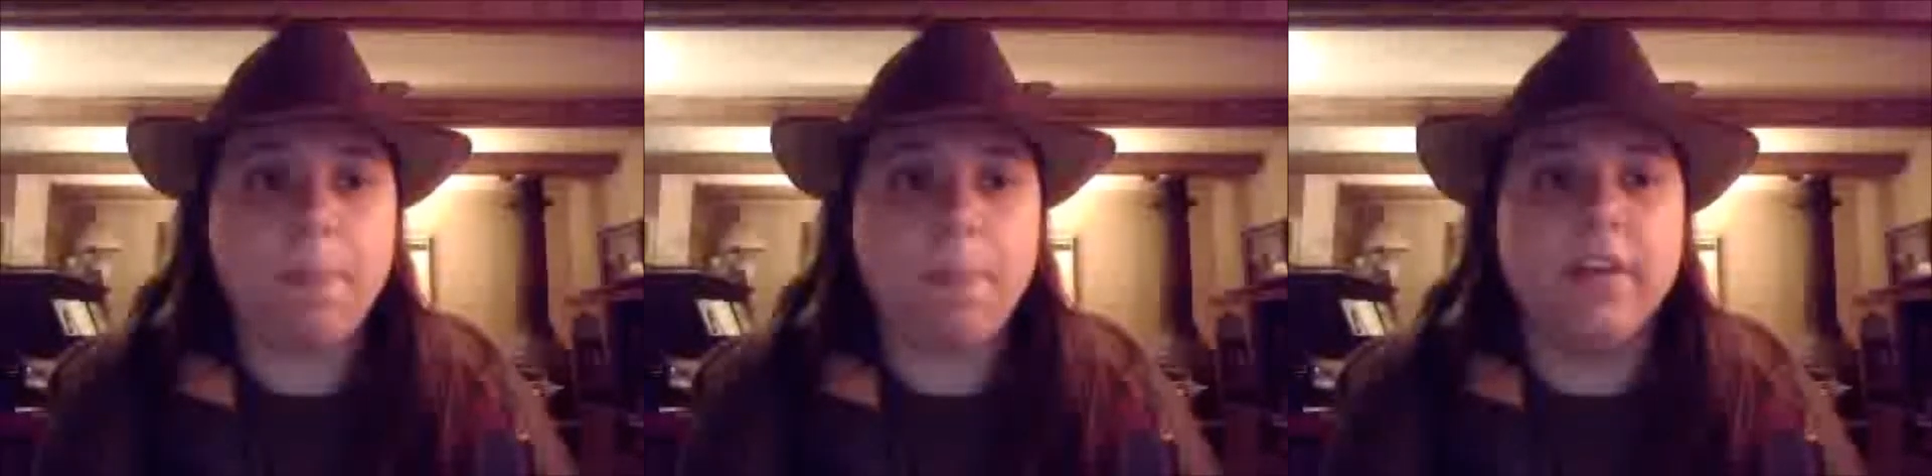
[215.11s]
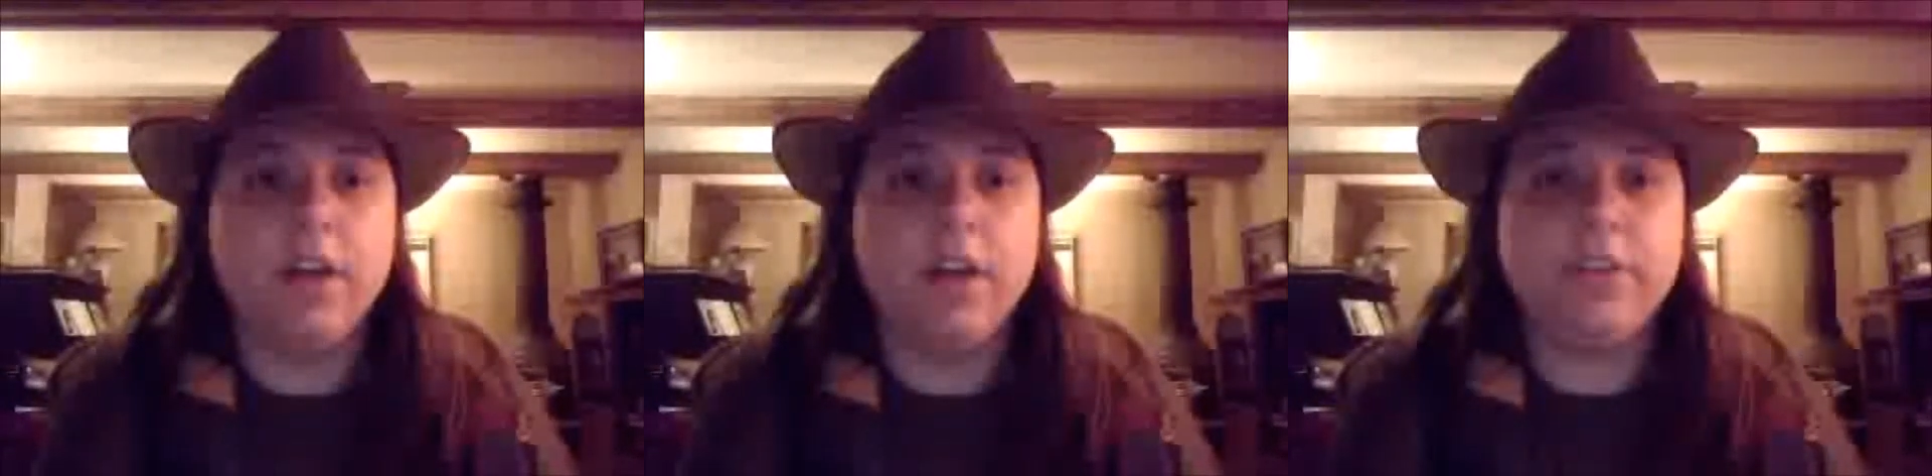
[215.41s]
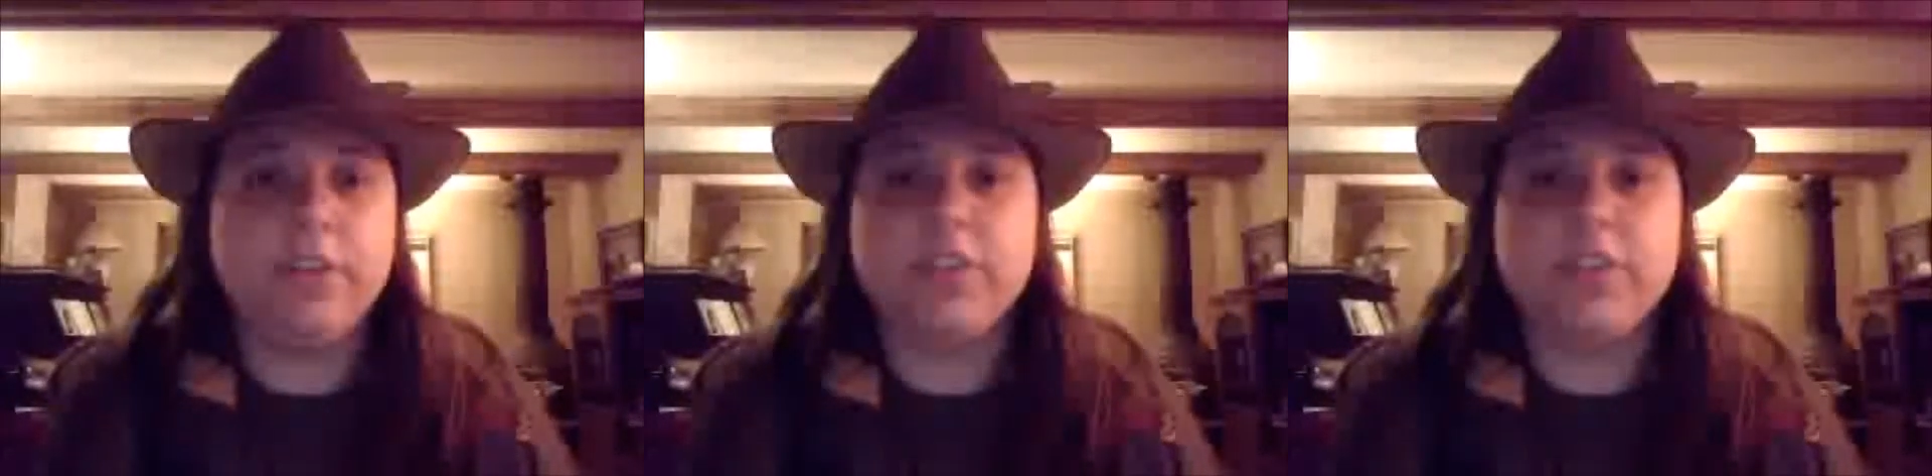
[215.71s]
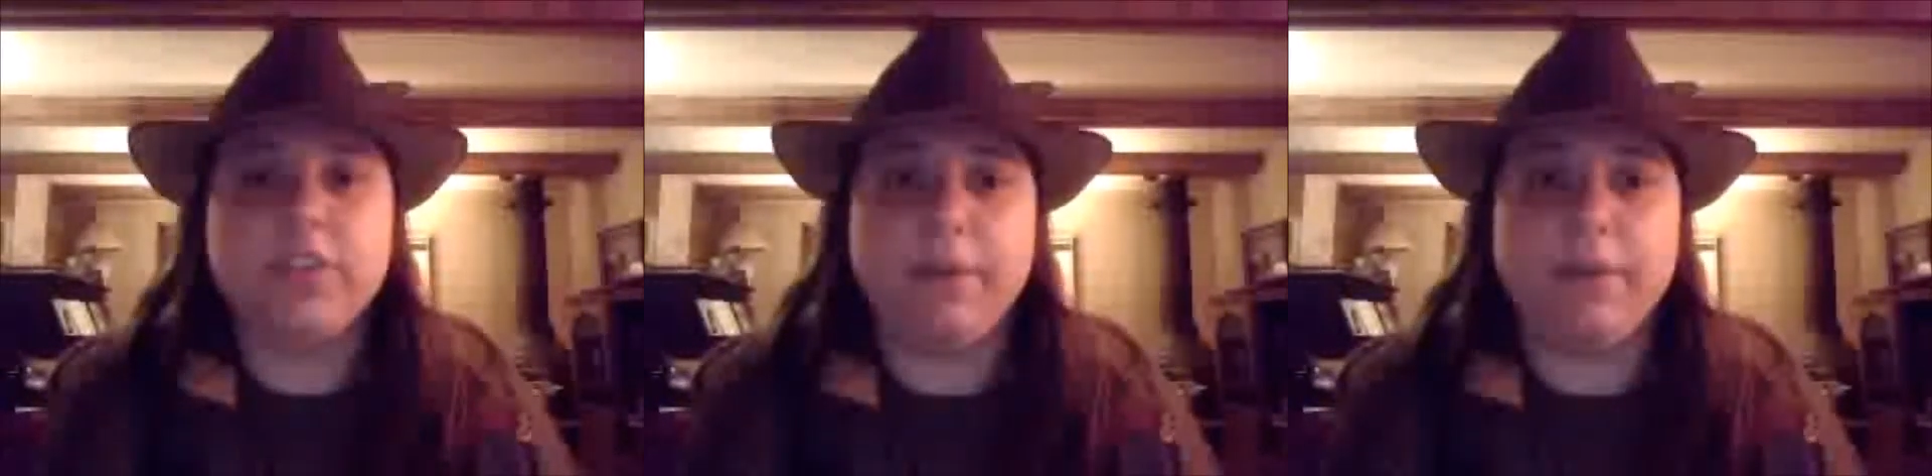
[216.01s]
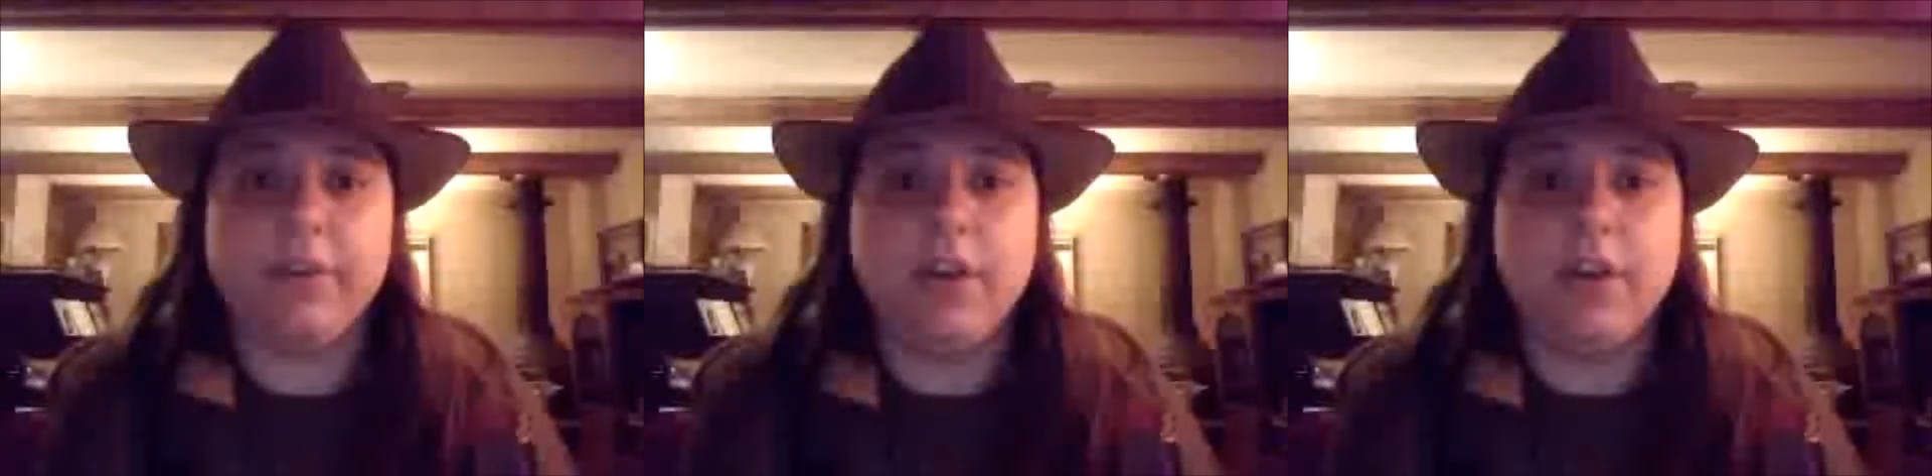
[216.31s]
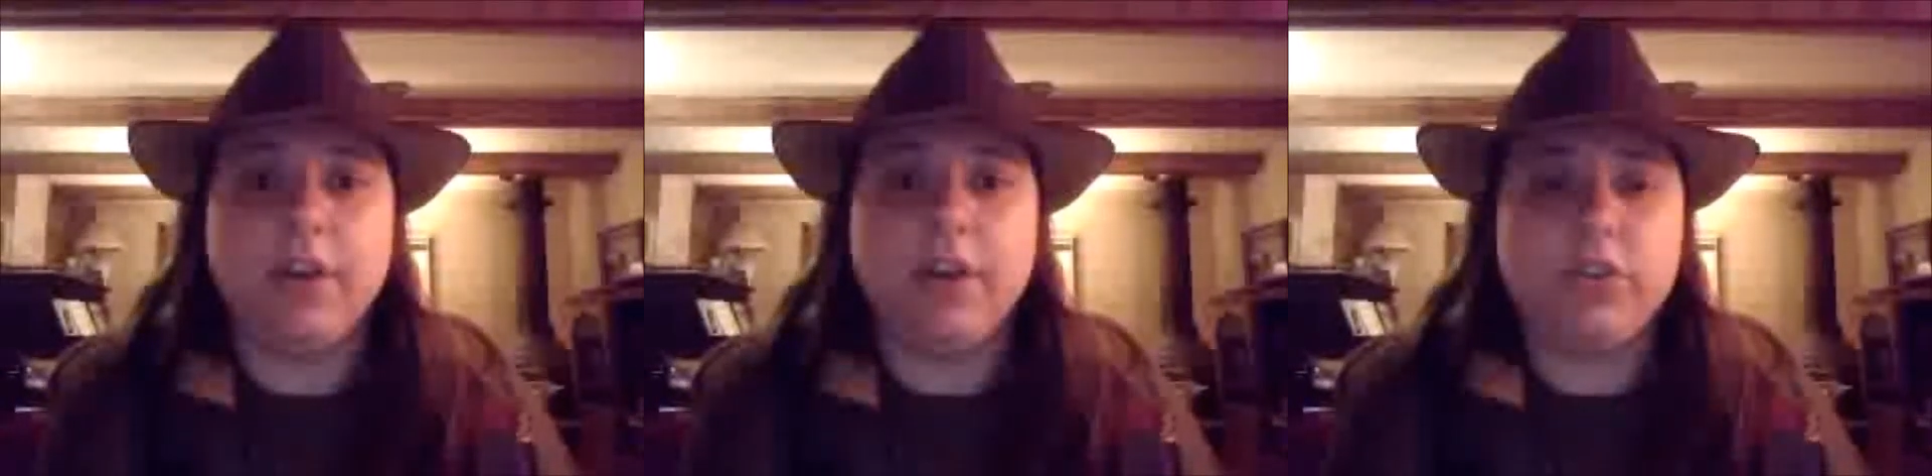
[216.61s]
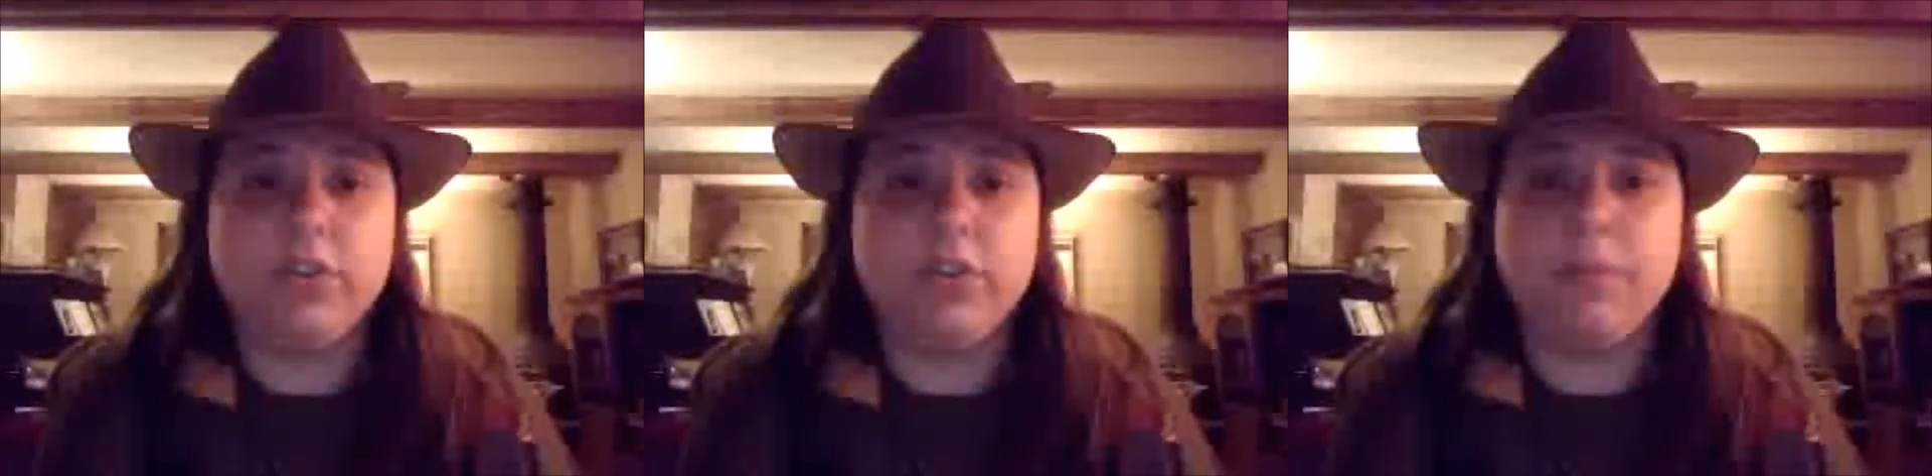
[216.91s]
On the other side of the mirror, the Doctor and
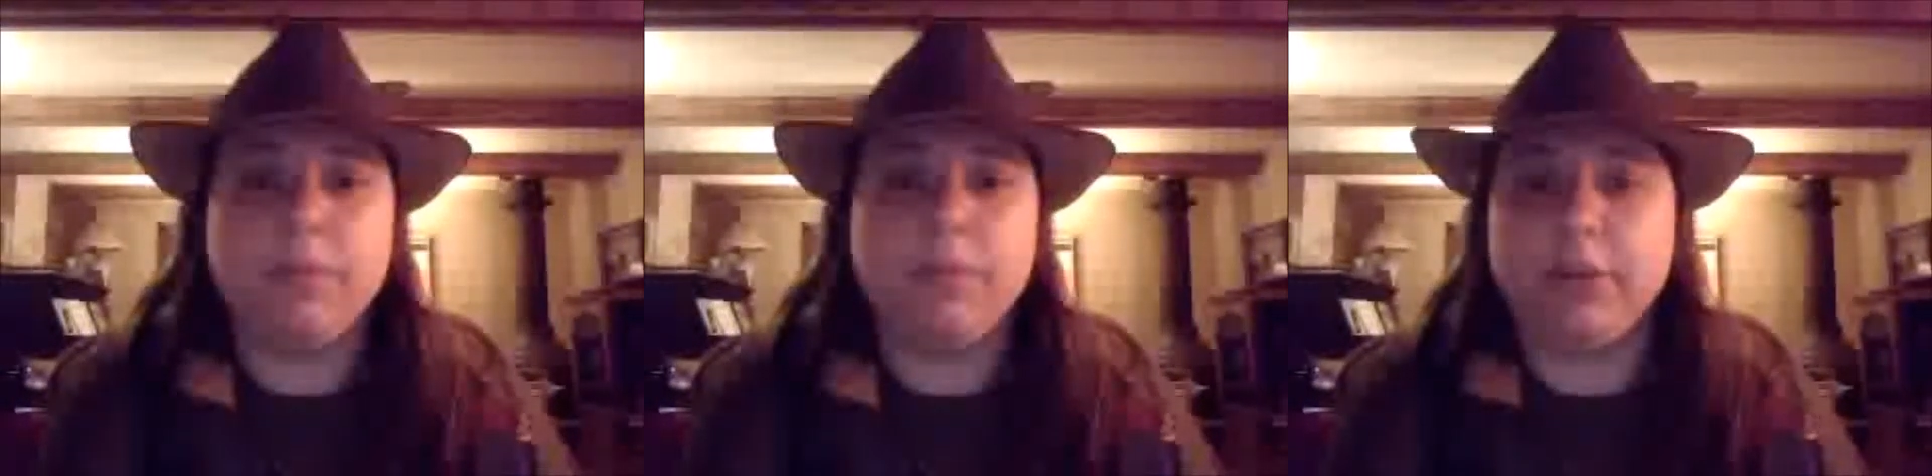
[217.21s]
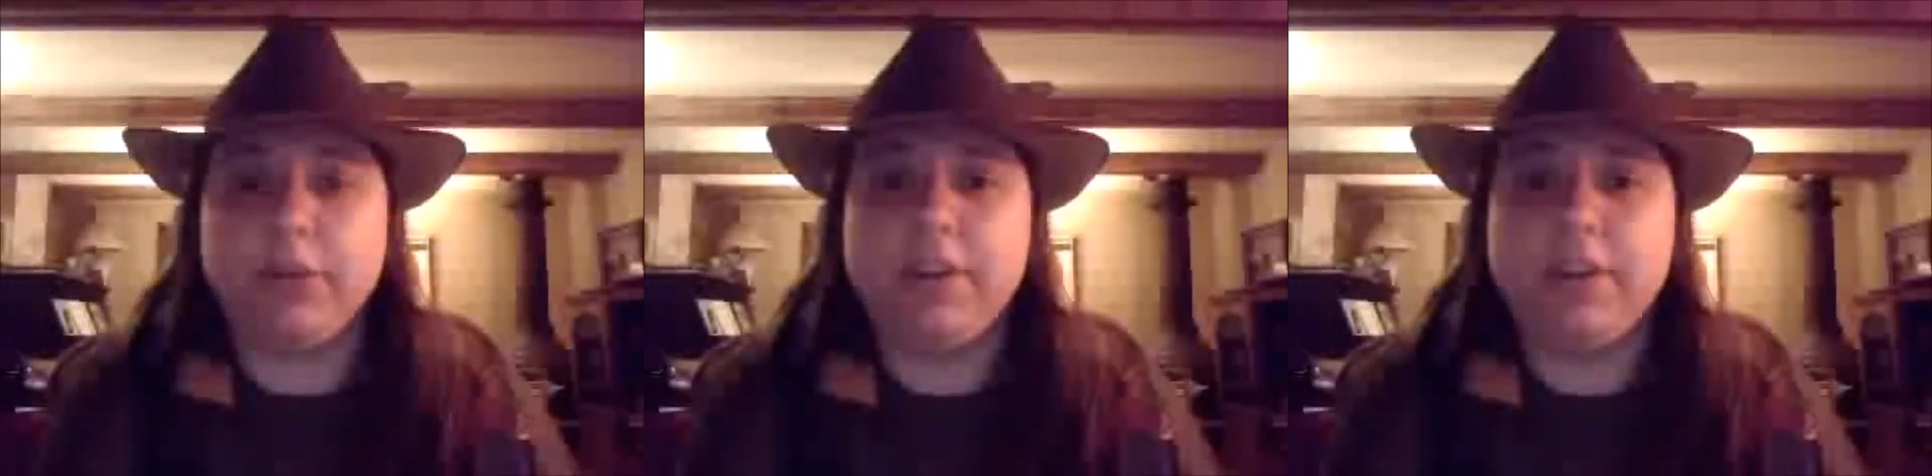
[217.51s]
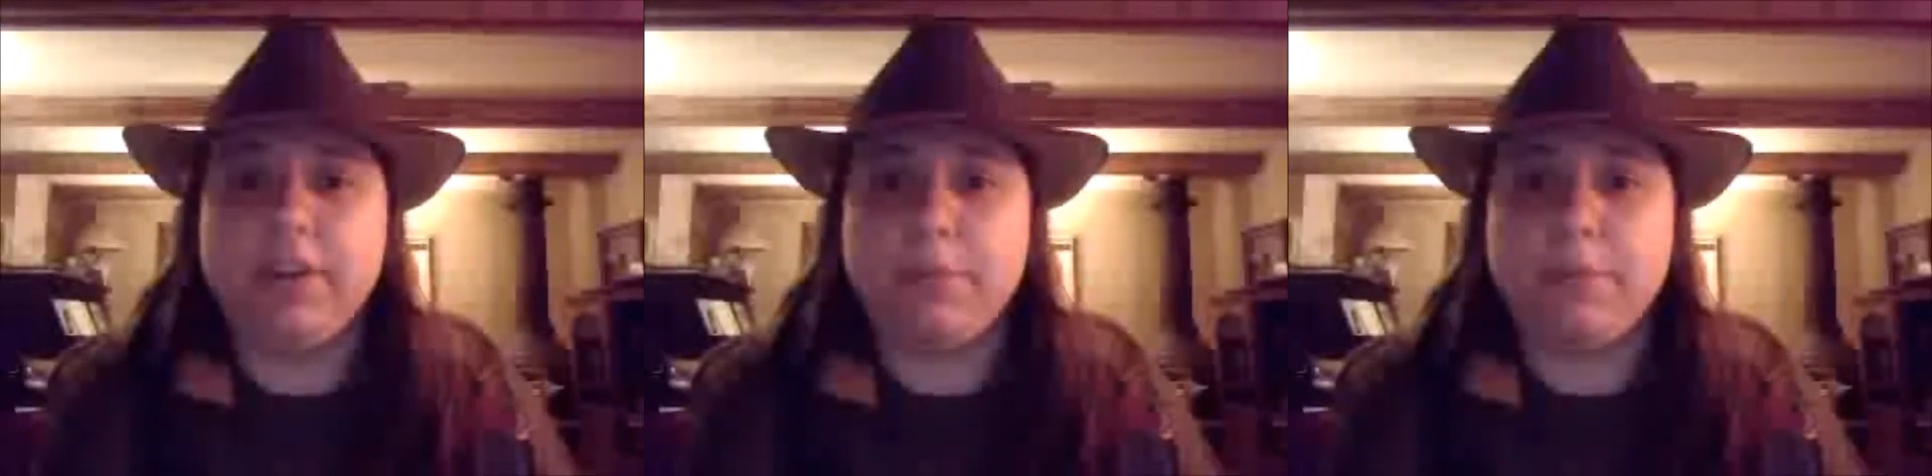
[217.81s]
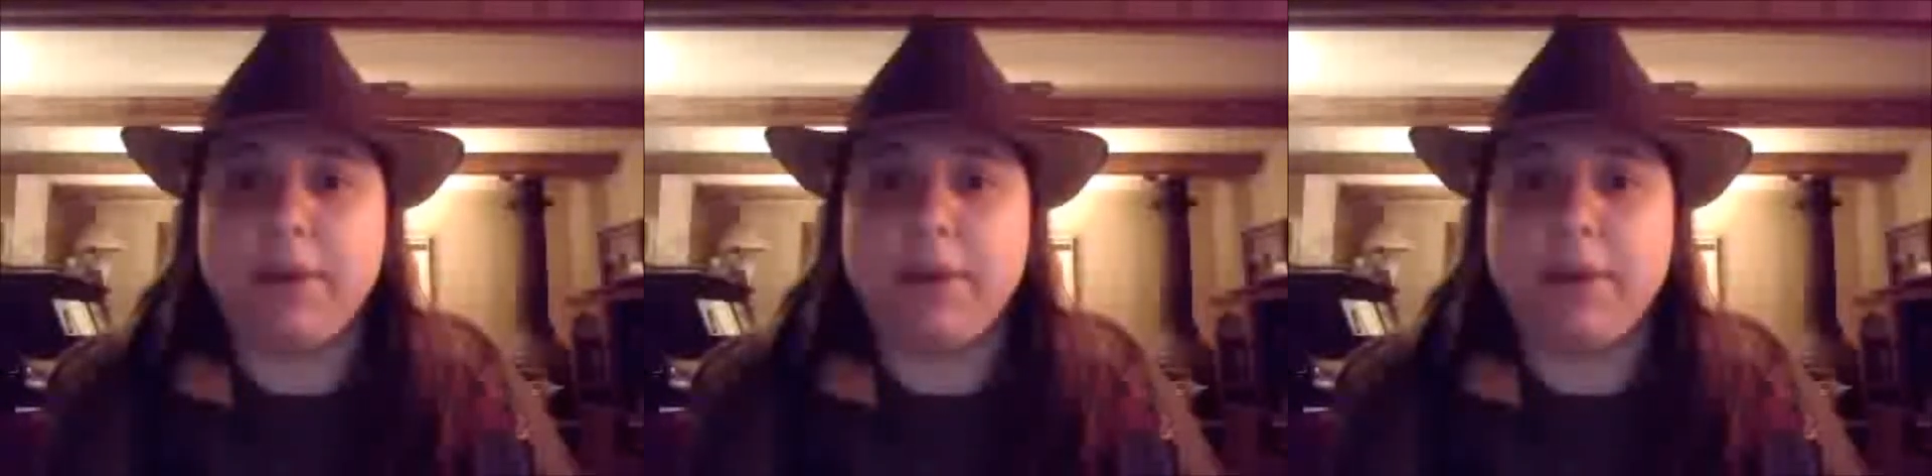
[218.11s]
Romana are reunited with Byrock